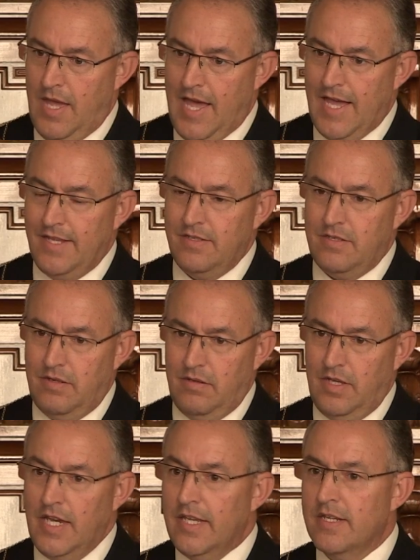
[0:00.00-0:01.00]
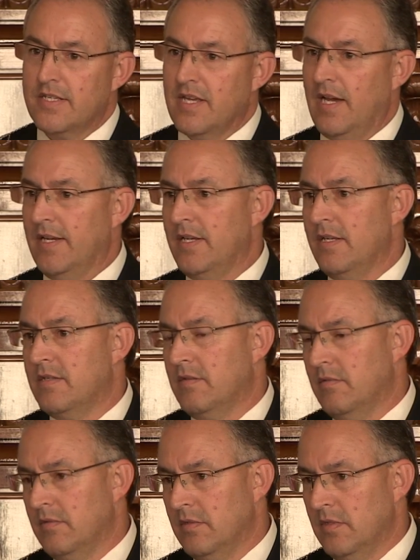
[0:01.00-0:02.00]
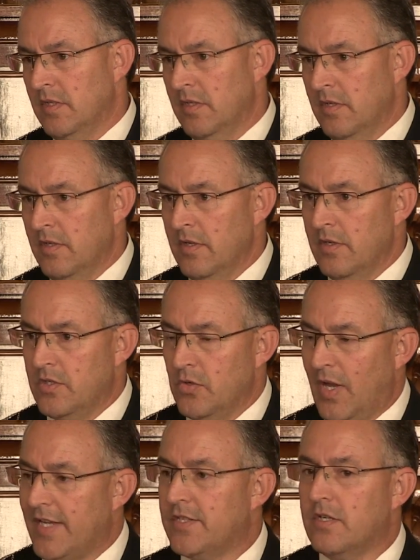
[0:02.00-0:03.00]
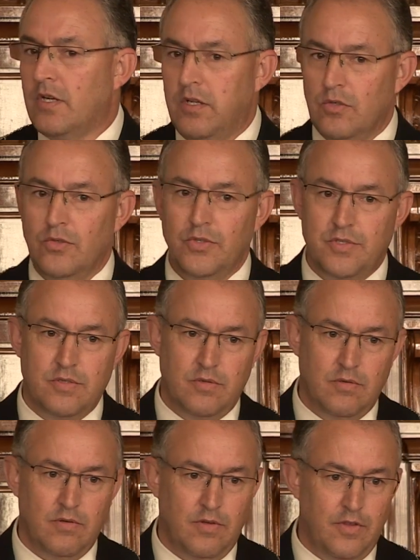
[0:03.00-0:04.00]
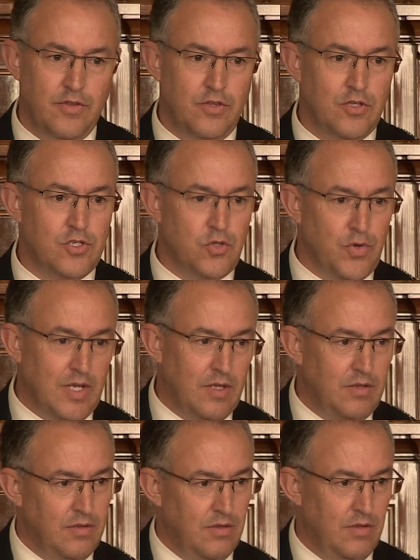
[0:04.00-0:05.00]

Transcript: and he decided to exclude the Sunni